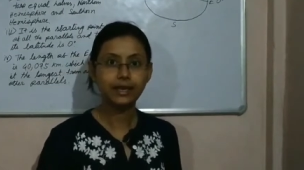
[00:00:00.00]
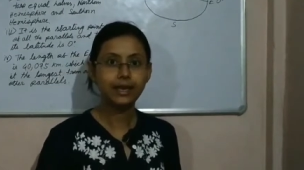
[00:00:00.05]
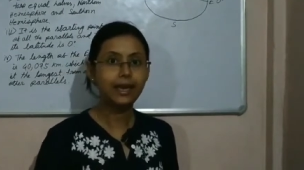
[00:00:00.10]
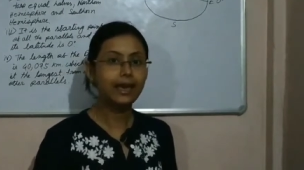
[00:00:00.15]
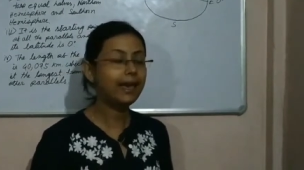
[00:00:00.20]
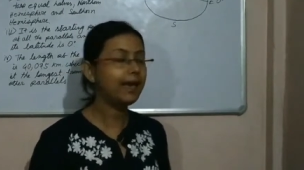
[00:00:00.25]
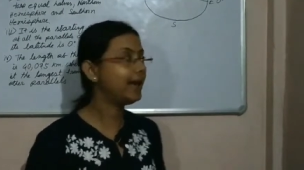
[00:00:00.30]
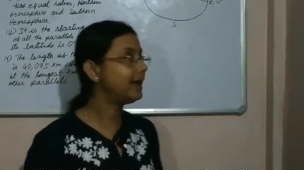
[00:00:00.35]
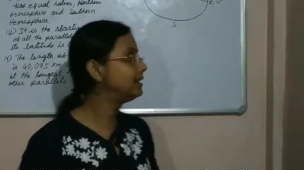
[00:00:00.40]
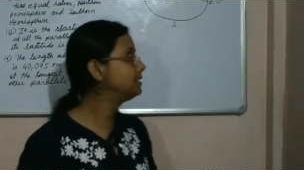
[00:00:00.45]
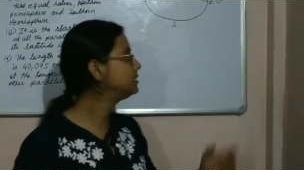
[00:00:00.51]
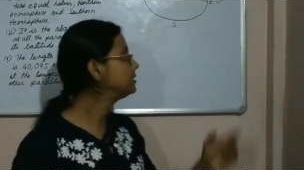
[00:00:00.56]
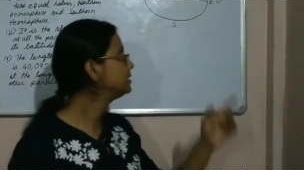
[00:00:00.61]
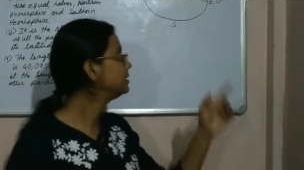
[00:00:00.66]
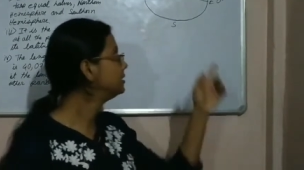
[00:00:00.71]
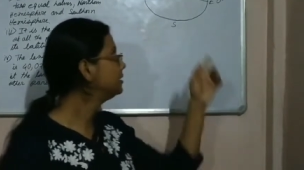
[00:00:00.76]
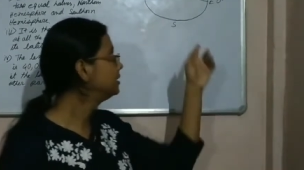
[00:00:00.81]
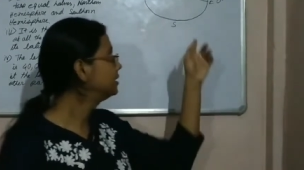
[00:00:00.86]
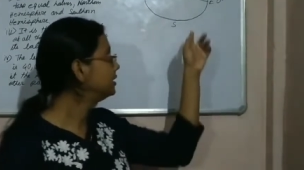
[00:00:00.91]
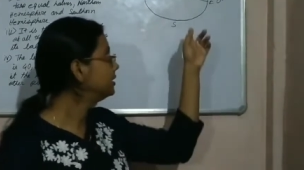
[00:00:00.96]
and
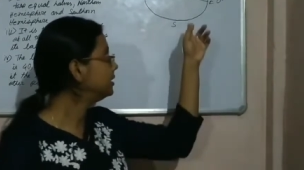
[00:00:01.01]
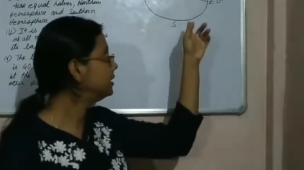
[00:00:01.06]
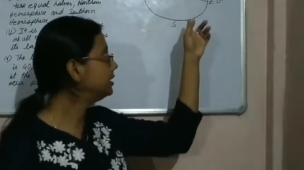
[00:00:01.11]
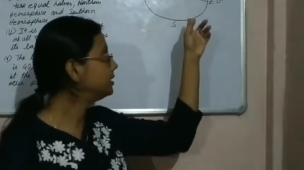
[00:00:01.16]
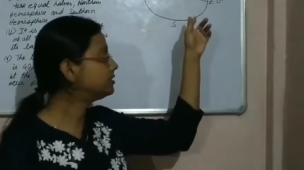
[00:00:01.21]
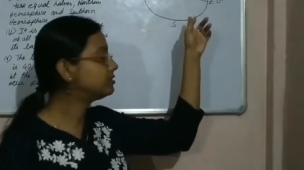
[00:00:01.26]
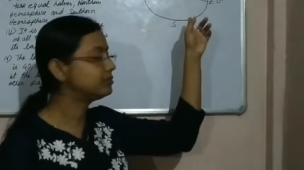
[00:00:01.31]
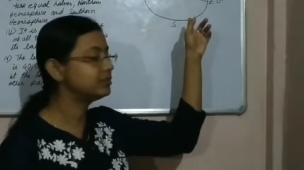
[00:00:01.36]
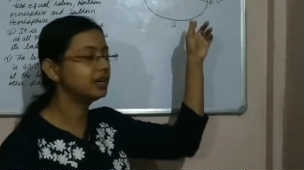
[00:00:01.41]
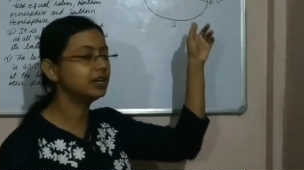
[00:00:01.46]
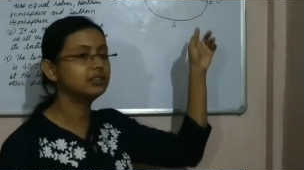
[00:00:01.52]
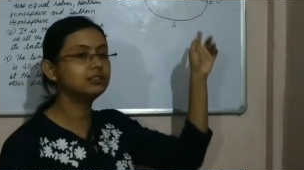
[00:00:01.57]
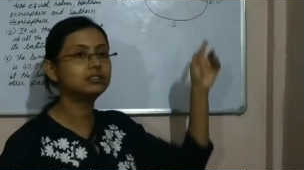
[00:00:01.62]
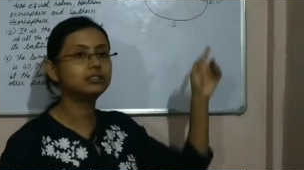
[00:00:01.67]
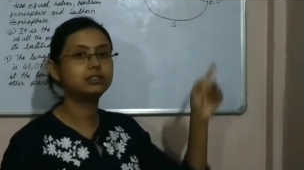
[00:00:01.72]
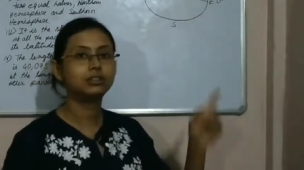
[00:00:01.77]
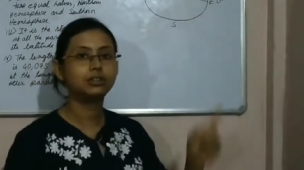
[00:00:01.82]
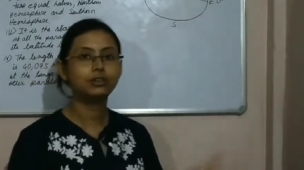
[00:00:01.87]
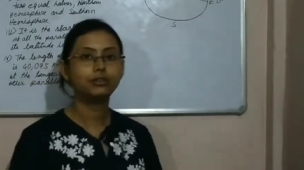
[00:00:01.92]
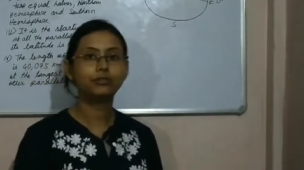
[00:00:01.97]
it runs
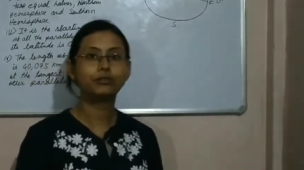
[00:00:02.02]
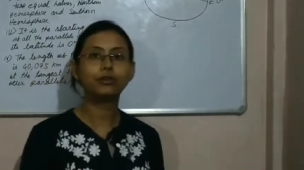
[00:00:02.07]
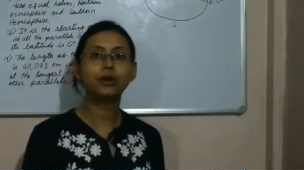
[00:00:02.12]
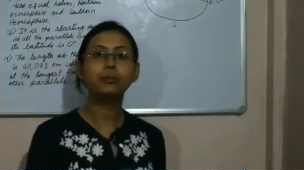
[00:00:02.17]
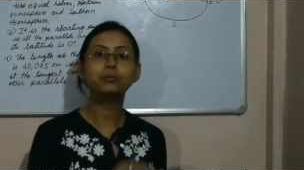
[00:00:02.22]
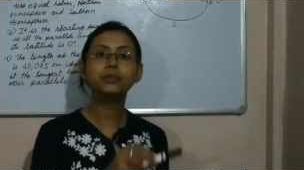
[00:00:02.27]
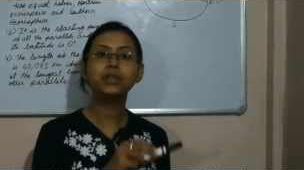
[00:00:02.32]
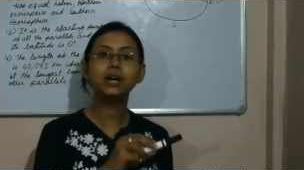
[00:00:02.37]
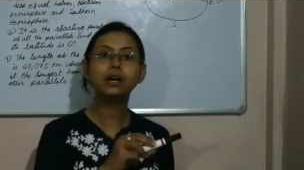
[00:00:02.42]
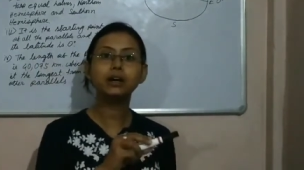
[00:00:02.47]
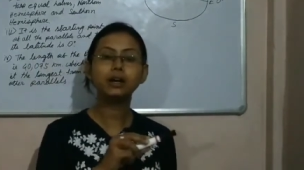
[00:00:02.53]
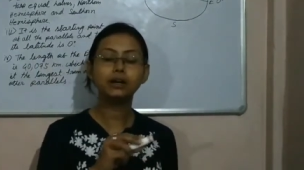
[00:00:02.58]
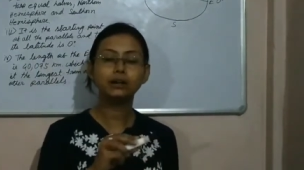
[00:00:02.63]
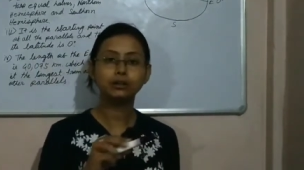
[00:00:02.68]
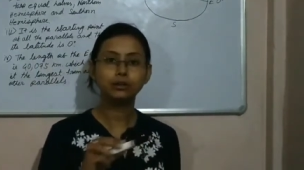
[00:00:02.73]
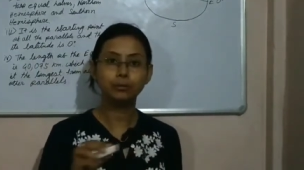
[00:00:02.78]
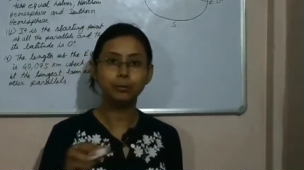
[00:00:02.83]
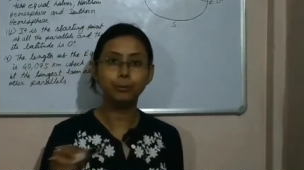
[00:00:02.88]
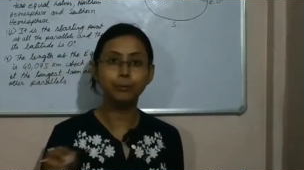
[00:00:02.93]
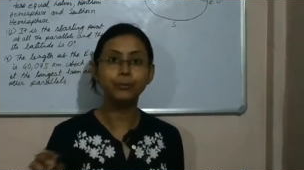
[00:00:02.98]
from the
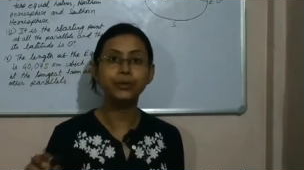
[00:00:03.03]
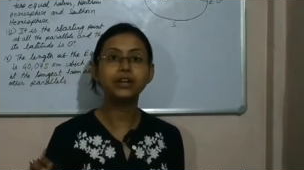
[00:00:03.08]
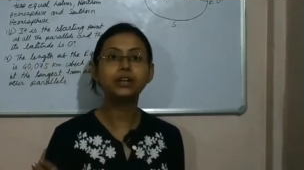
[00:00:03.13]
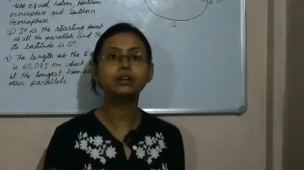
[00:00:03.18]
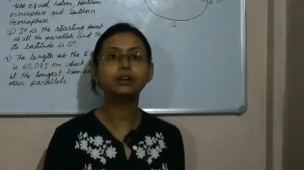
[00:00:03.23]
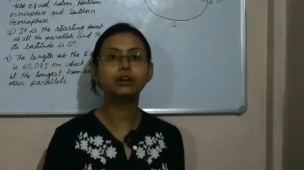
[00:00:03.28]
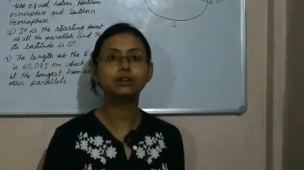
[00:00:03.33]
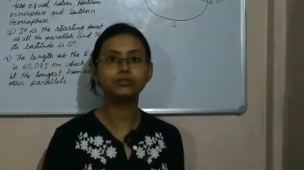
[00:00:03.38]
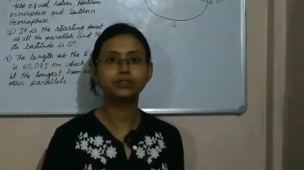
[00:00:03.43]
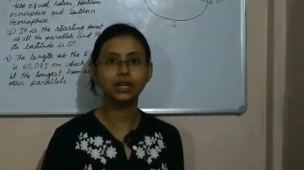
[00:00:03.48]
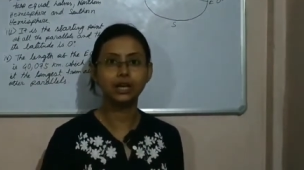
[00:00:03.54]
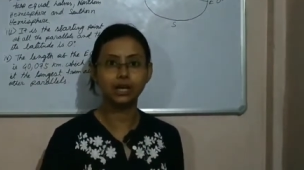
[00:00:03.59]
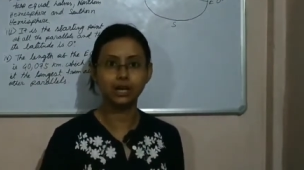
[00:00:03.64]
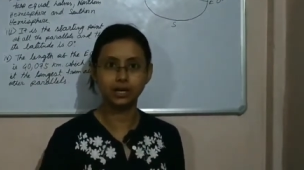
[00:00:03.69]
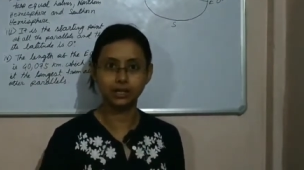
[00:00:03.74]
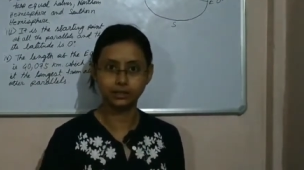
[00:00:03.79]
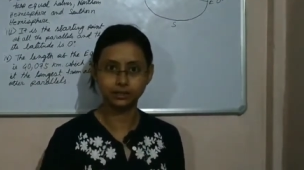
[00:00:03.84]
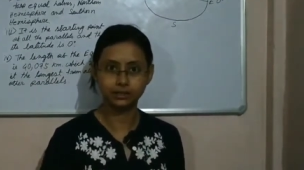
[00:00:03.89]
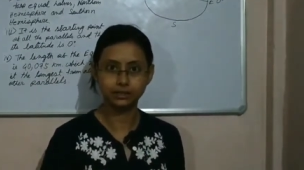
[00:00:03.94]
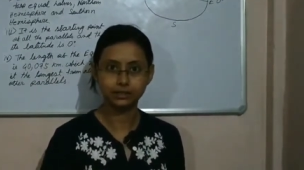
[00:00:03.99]
middle of the
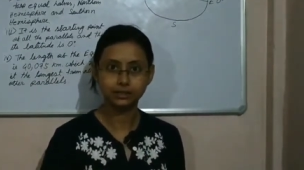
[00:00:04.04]
earth,